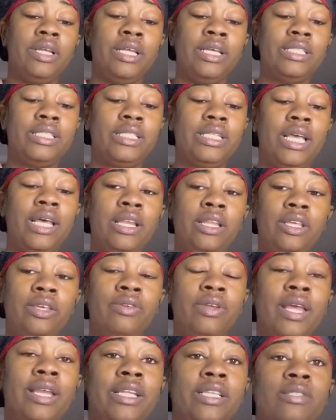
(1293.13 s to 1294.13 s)
It's telling you
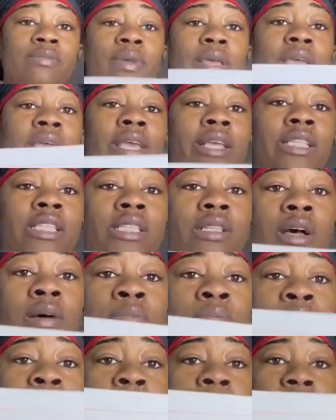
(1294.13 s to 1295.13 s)
that this man is
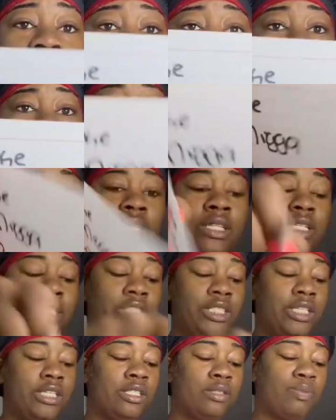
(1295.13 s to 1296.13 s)
some broke ass nigga. This
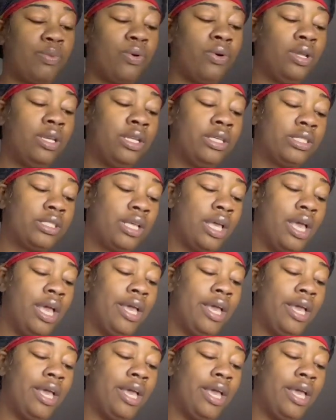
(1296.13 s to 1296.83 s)
shit is pointless.